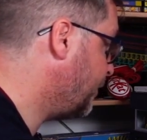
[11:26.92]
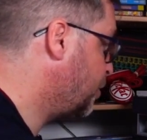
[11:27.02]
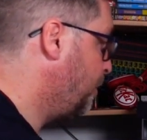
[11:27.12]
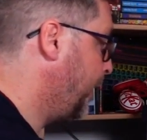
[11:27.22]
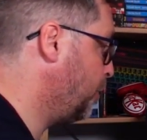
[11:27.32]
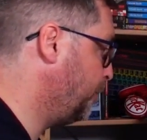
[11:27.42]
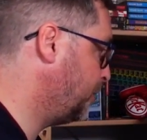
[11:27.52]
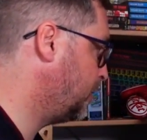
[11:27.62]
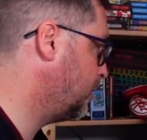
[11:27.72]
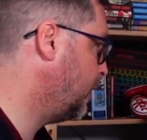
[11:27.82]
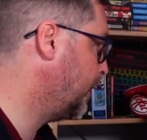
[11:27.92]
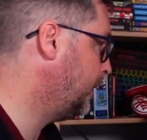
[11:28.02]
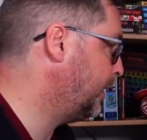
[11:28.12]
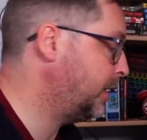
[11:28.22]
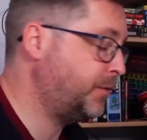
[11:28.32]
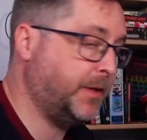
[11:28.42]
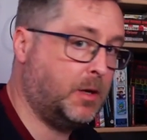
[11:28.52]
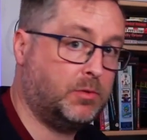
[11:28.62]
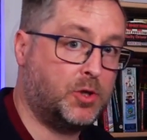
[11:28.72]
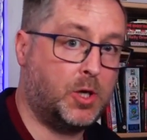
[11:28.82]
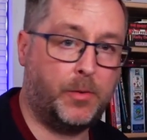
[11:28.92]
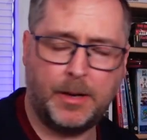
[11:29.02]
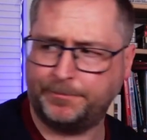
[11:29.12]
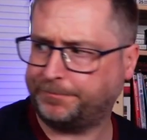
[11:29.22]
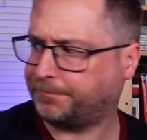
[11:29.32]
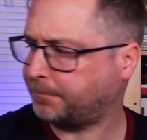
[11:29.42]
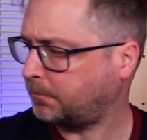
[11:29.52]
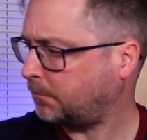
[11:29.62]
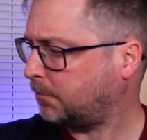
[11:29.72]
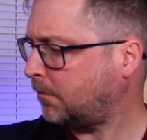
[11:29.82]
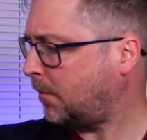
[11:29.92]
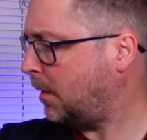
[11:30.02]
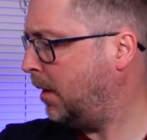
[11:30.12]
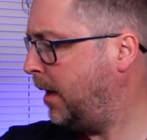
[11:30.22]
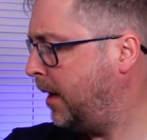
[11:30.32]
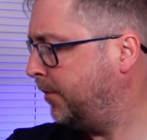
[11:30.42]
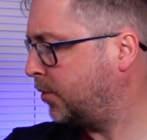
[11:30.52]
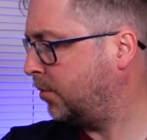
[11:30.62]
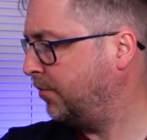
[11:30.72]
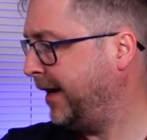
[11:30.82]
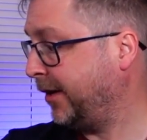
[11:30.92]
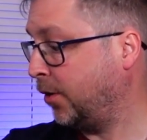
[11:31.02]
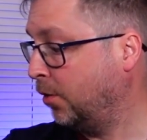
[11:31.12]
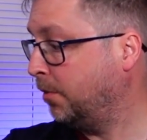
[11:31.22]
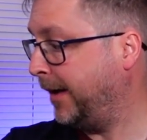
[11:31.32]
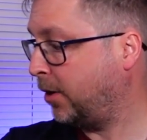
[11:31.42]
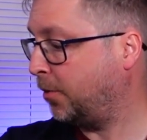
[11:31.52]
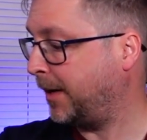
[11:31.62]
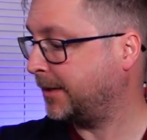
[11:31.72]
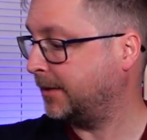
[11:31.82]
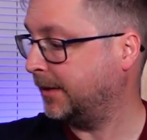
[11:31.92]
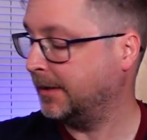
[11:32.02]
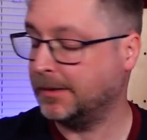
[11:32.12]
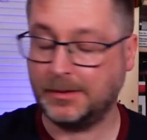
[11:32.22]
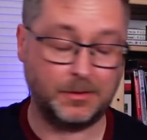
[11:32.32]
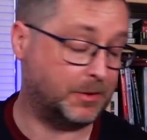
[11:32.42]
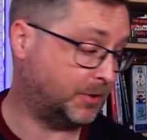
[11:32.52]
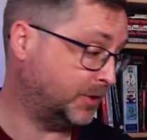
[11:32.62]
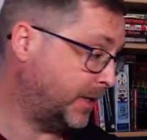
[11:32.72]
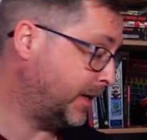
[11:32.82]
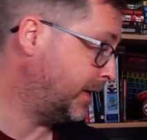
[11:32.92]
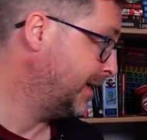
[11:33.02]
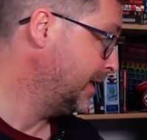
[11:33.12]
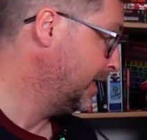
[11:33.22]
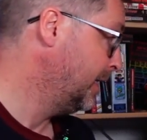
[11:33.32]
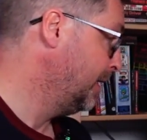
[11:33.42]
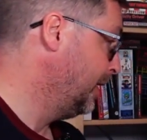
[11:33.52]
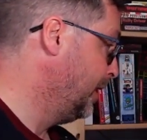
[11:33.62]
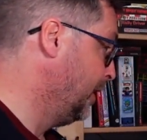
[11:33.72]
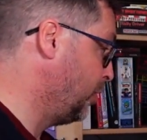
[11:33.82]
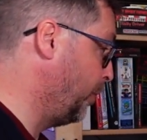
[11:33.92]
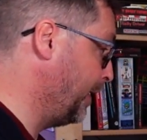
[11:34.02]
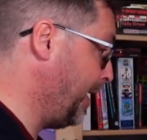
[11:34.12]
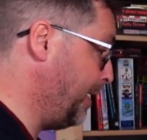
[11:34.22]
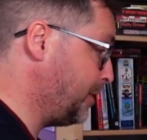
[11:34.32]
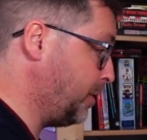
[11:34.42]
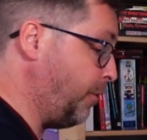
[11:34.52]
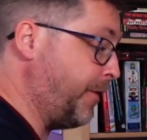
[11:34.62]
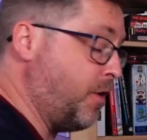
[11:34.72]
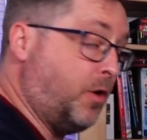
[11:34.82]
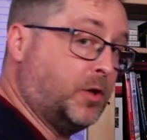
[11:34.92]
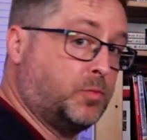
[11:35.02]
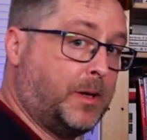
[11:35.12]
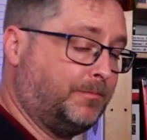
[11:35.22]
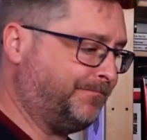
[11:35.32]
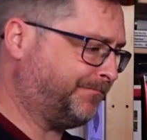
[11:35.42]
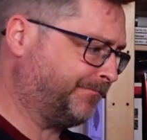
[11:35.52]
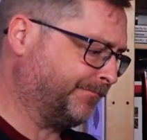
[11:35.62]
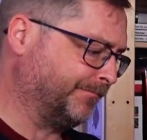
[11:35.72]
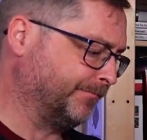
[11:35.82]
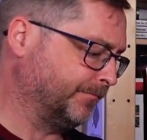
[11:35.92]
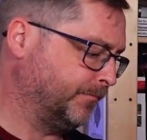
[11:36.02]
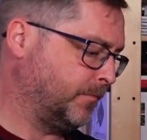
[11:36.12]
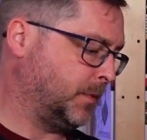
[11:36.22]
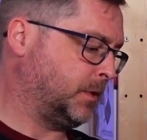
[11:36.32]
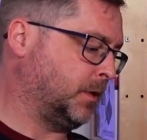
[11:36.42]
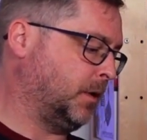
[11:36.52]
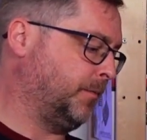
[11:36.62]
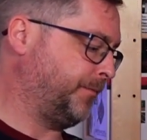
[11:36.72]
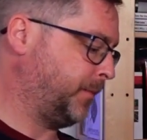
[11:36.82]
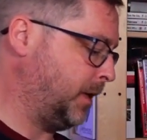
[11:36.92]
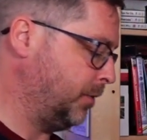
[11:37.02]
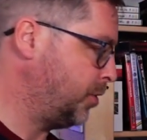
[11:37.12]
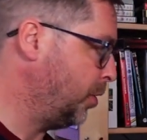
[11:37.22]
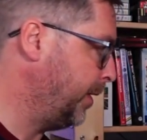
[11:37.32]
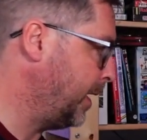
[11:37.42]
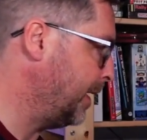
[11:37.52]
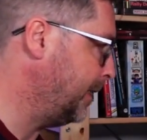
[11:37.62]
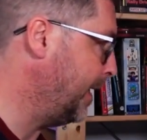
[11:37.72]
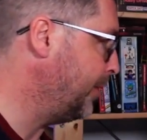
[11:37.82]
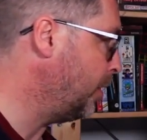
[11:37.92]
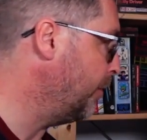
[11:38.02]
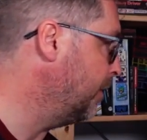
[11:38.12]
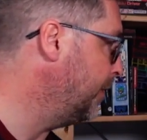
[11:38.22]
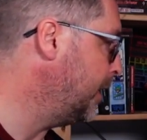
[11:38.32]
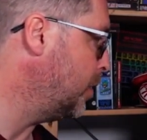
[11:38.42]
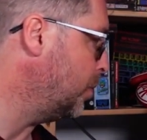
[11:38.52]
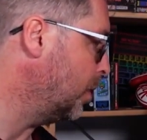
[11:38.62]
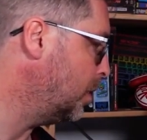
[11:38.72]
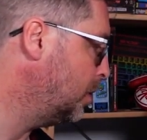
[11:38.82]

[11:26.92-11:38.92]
some pickups at the end of this video to show you. Some really cool pickup actually. It's a couple of games that I got for nothing as well. So I'll show you that at the end of the video.